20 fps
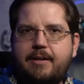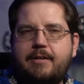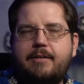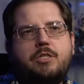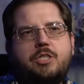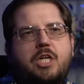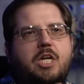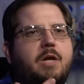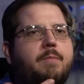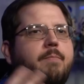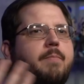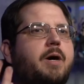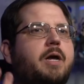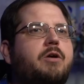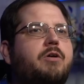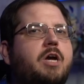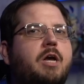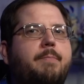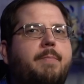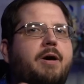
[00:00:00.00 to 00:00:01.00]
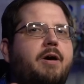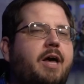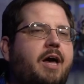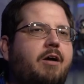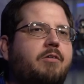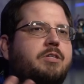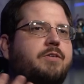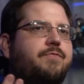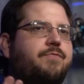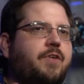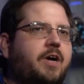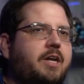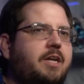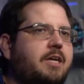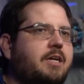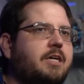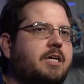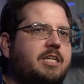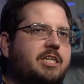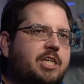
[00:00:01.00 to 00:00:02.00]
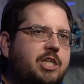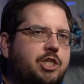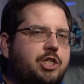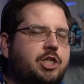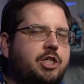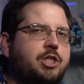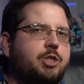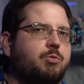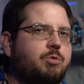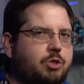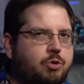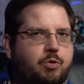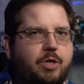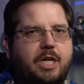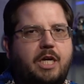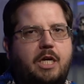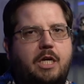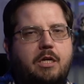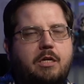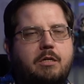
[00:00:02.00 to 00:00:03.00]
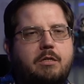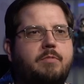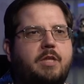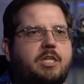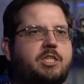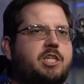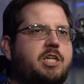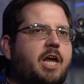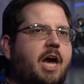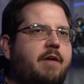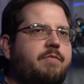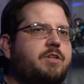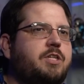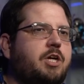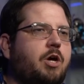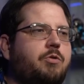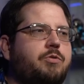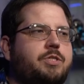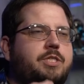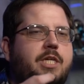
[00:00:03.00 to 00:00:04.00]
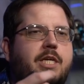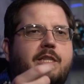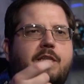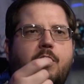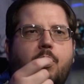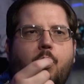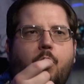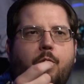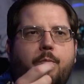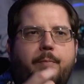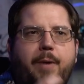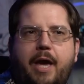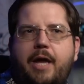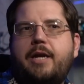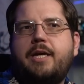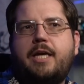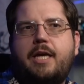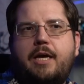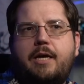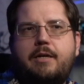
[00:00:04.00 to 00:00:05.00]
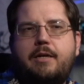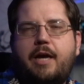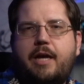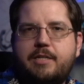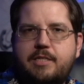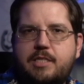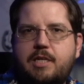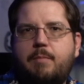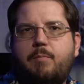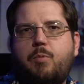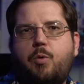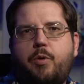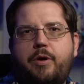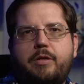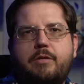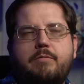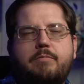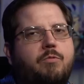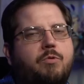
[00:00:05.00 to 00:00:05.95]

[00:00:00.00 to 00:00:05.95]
She ended up muttering about how defining conditions was tricky, that she'd have to go see the old man again at some point.